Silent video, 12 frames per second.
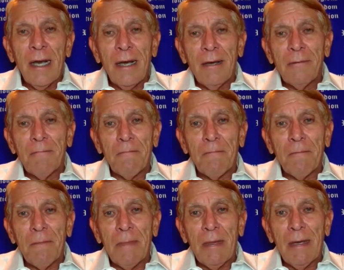
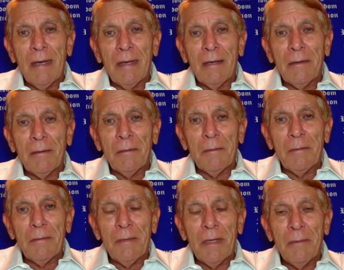
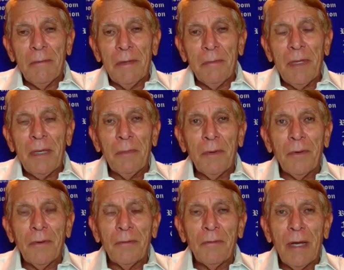The
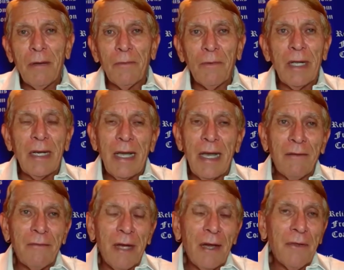people really
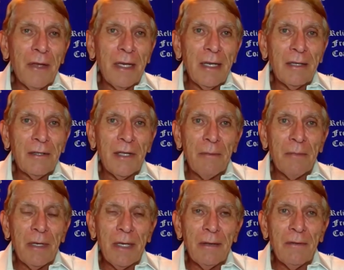have nothing
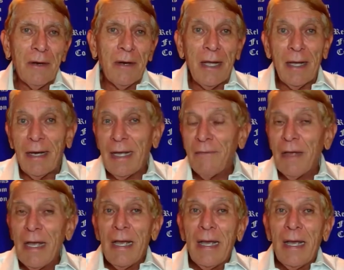except their hand.